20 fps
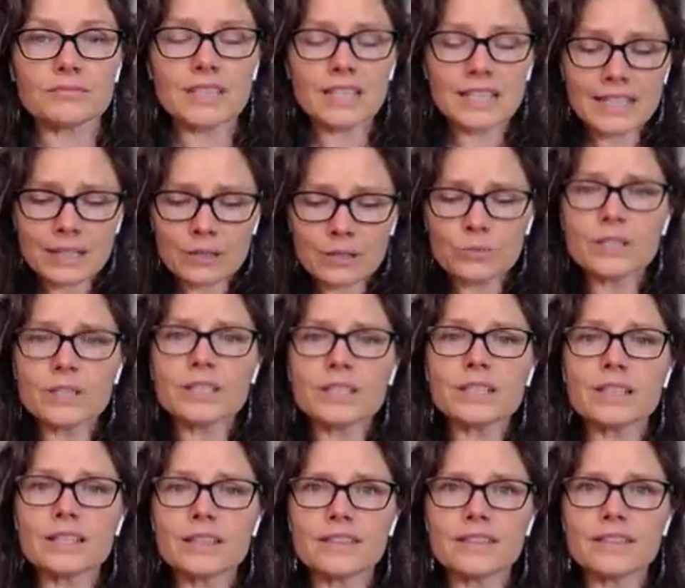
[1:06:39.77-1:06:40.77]
like
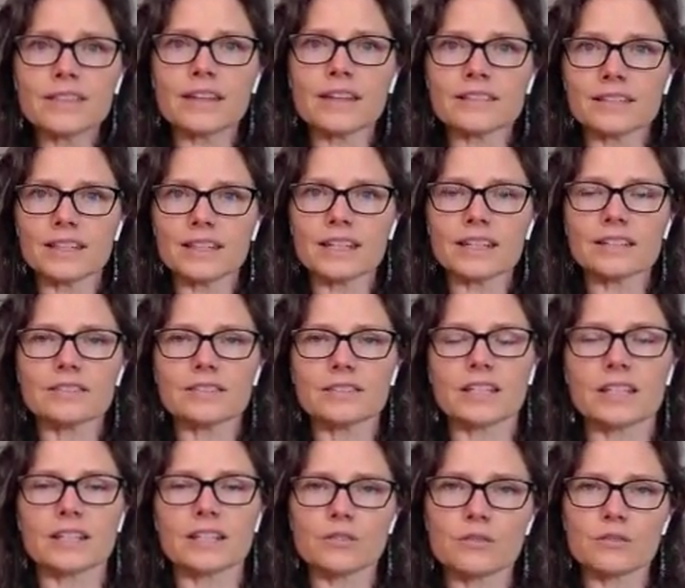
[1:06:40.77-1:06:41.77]
really thinly.
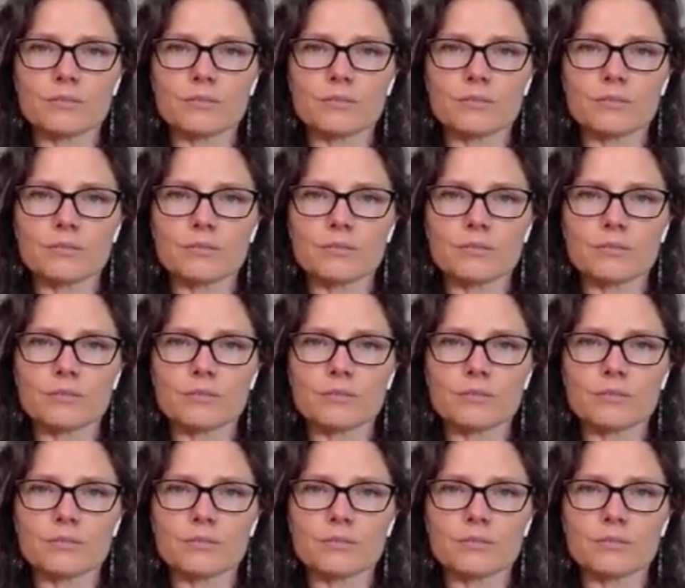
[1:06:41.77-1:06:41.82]
You know,